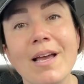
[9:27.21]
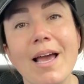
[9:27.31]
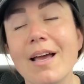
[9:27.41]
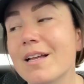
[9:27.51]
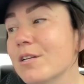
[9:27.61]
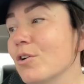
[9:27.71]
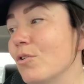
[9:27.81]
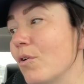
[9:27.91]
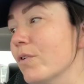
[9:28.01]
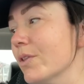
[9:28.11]
and
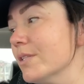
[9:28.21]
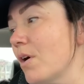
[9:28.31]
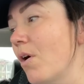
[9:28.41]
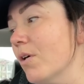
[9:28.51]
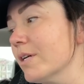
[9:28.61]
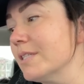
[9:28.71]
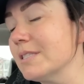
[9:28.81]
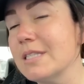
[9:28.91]
go over this haul because